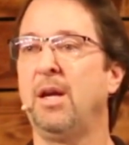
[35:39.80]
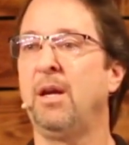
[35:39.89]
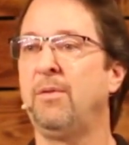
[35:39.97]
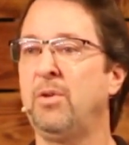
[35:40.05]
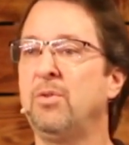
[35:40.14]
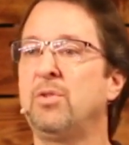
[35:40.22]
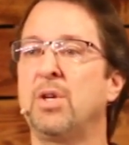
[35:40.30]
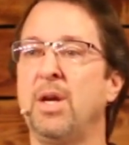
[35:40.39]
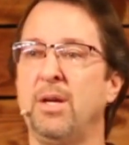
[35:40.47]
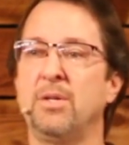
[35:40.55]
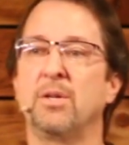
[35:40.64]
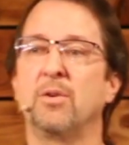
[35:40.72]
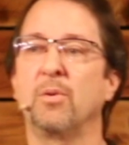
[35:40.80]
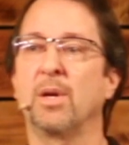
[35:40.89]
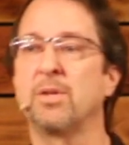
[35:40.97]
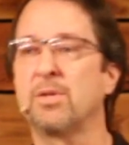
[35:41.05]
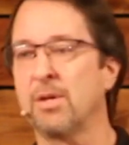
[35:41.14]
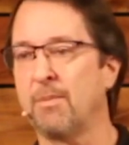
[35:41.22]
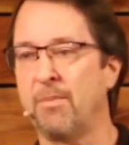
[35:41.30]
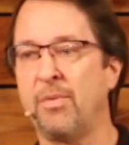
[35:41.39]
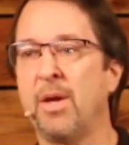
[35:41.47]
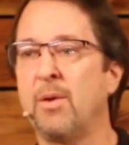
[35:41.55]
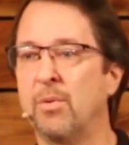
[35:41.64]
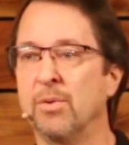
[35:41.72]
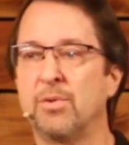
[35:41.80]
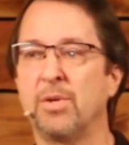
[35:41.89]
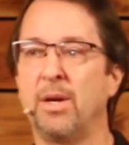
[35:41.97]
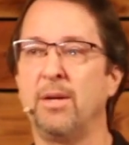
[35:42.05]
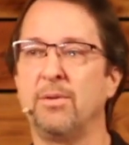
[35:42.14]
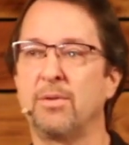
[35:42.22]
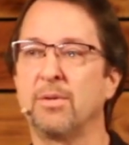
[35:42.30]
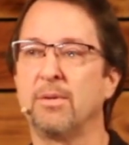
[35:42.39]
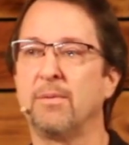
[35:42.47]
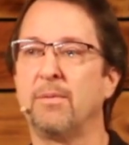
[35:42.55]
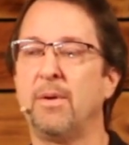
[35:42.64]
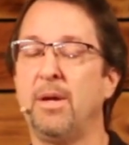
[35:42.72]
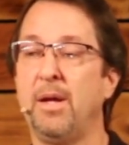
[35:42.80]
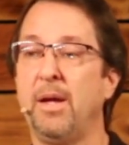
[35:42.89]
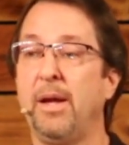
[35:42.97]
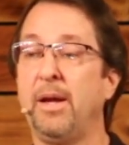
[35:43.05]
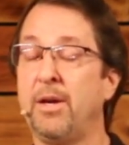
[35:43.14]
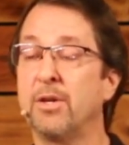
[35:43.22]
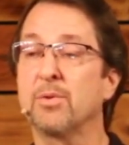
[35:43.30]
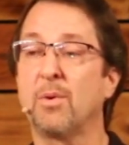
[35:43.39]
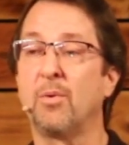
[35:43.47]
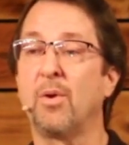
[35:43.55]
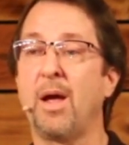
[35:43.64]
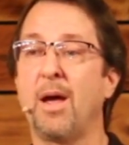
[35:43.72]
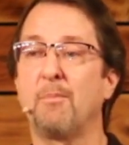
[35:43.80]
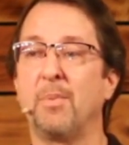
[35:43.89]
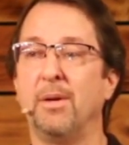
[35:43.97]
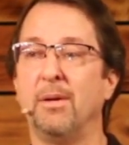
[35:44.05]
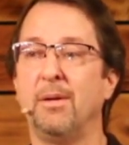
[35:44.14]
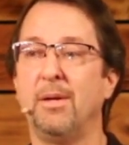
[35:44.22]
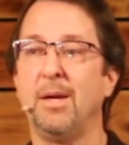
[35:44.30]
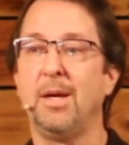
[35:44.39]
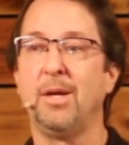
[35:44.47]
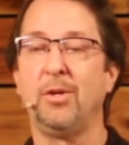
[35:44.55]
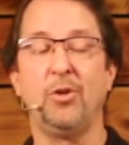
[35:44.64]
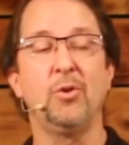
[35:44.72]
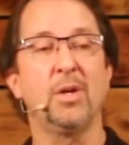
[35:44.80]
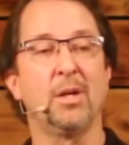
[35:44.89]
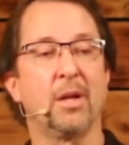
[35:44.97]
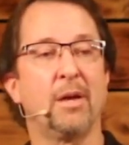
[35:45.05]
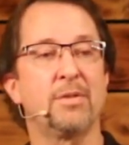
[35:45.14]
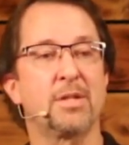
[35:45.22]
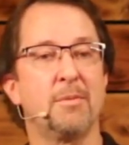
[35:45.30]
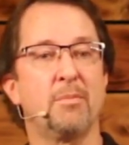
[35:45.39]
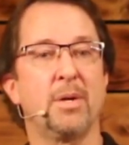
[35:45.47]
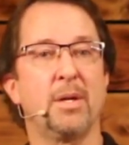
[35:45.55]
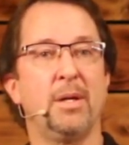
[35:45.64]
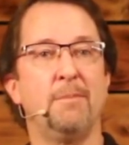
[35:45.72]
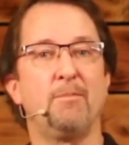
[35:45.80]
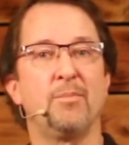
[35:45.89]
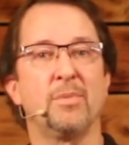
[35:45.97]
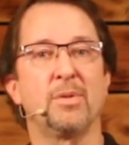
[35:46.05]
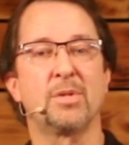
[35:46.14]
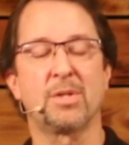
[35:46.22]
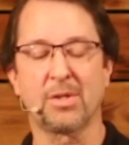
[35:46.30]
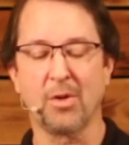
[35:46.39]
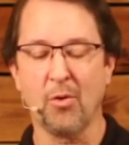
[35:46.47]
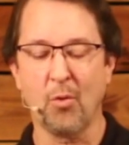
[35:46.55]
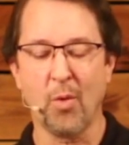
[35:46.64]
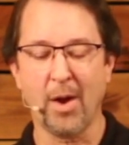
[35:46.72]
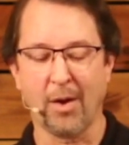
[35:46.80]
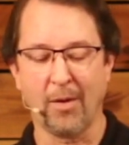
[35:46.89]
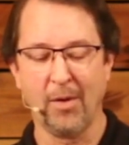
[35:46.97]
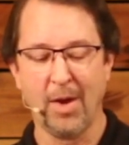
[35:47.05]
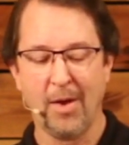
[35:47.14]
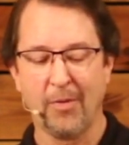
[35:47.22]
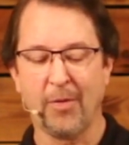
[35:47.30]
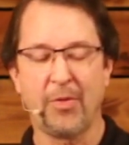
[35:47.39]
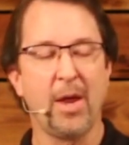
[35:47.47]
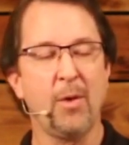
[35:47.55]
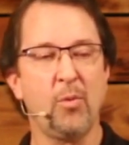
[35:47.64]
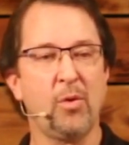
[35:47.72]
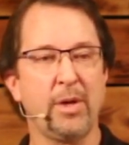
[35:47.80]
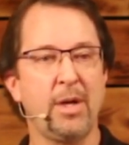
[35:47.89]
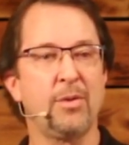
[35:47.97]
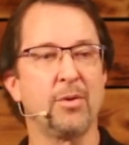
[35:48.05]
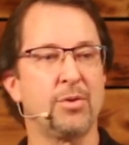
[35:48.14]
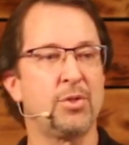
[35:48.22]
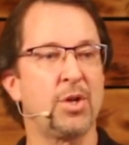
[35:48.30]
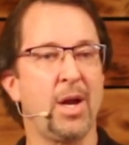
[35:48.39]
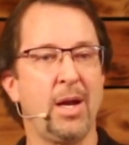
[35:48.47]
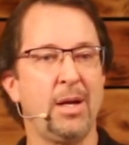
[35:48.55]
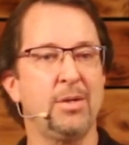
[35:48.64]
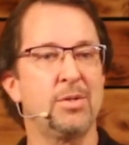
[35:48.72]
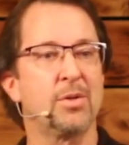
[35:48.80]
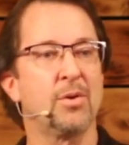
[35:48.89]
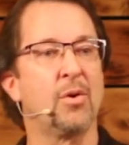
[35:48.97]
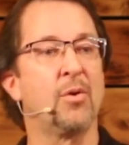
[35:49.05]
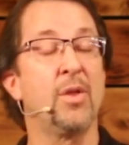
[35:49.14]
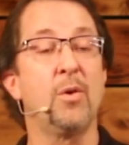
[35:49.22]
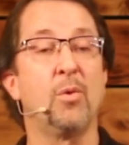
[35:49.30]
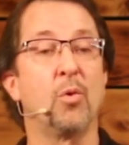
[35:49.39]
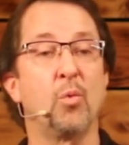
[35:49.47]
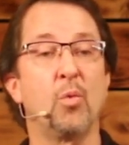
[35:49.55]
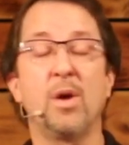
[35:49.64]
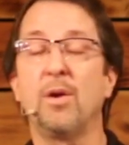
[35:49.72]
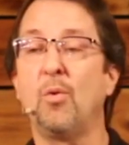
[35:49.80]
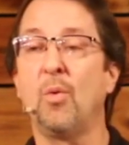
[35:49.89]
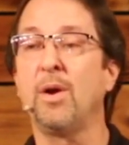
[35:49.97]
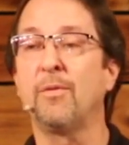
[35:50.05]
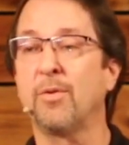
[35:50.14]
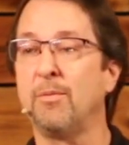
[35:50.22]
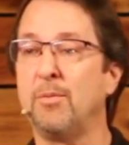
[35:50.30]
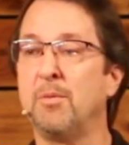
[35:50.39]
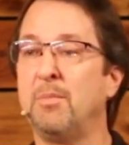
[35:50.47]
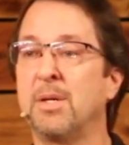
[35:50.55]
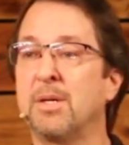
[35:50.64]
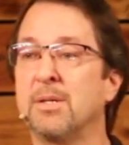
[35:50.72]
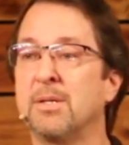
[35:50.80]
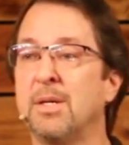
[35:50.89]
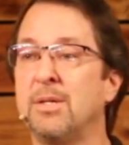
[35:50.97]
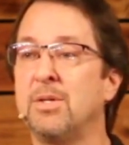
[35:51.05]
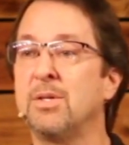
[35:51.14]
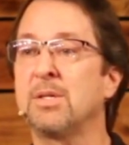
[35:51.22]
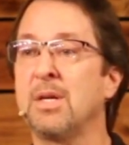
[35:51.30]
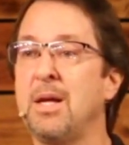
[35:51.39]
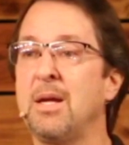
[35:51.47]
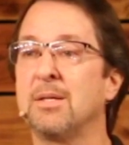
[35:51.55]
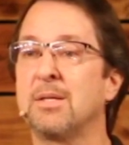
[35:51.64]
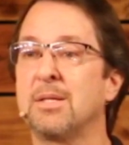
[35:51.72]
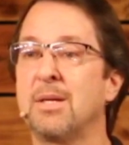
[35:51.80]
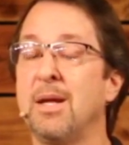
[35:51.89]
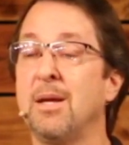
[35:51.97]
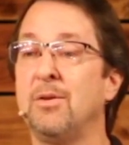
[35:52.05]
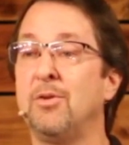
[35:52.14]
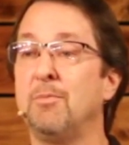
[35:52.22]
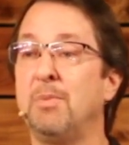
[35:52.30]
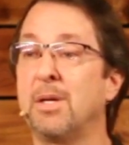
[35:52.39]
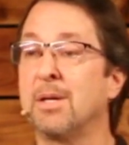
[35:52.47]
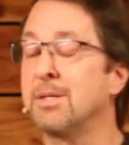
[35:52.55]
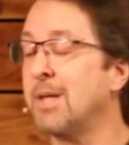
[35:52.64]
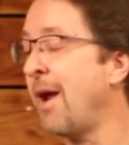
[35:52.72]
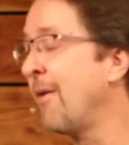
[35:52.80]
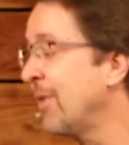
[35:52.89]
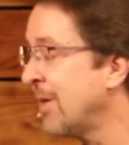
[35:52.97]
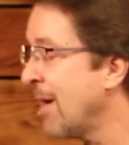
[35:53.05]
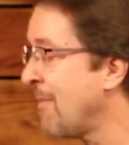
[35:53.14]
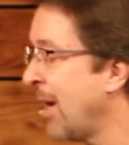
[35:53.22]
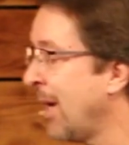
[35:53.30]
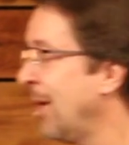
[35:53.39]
if you change in a relationship, they will change. And here's what will happen you can love somebody so well that they will either change or they will run away from you because they just can't stand you. Because every time I